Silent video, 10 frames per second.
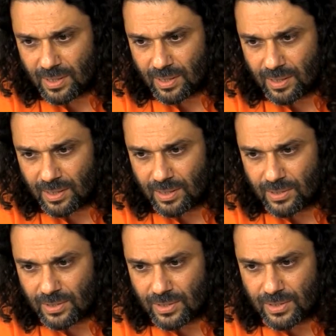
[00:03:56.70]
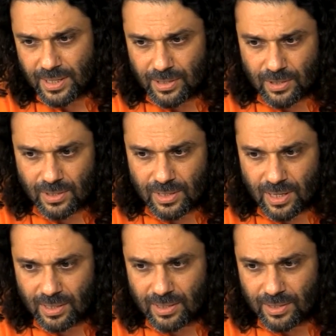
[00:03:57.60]
that archangels, angels,
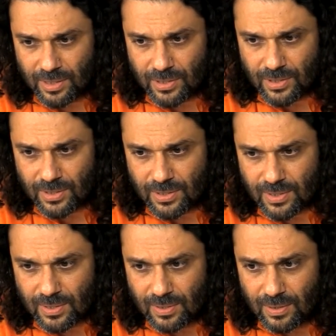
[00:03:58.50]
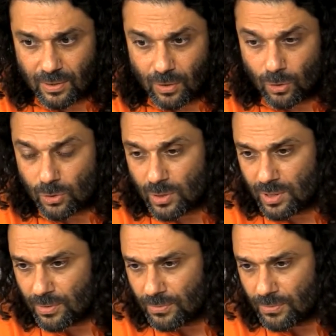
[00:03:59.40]
guardian angels, also in the